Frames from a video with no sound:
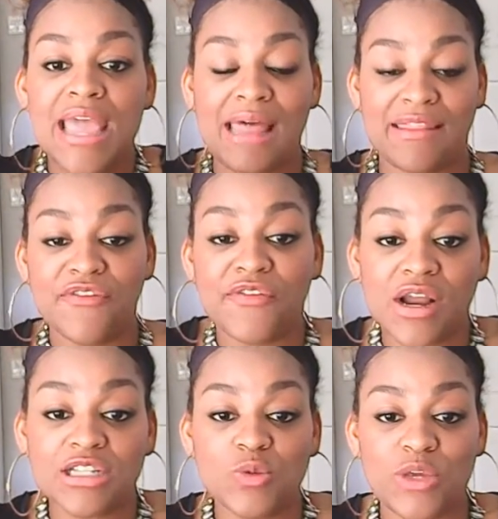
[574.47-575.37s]
And like for
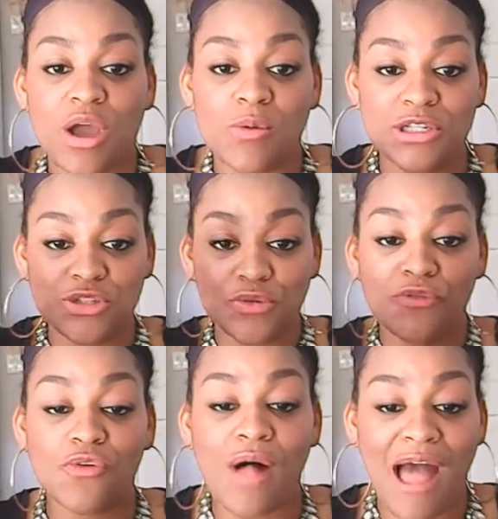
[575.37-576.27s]
us, we always do a
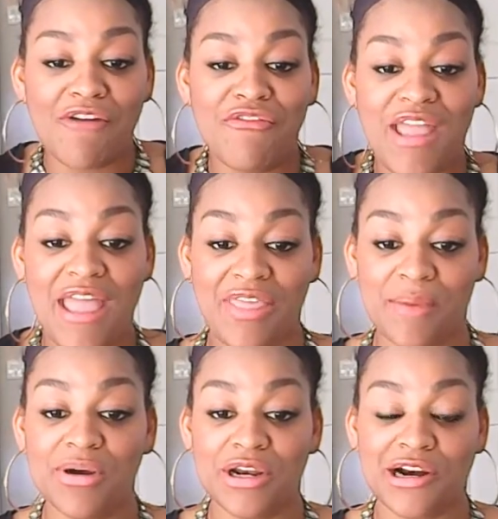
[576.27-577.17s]
full outfit and
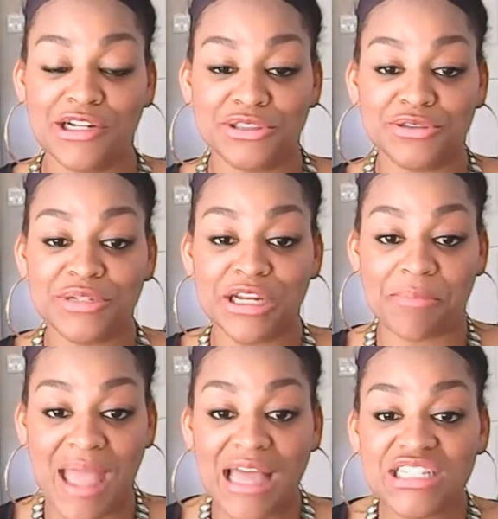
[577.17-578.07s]
then put our jewelry to
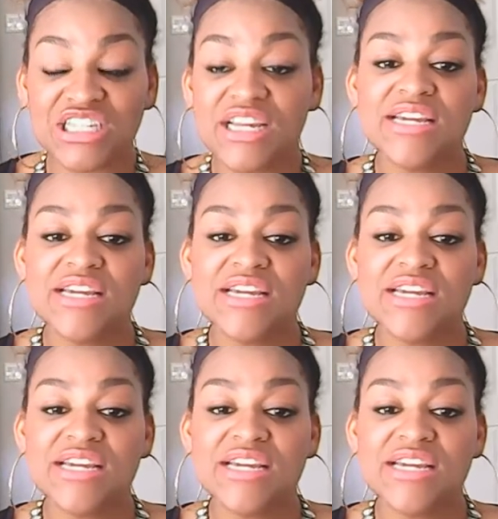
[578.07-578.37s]
match.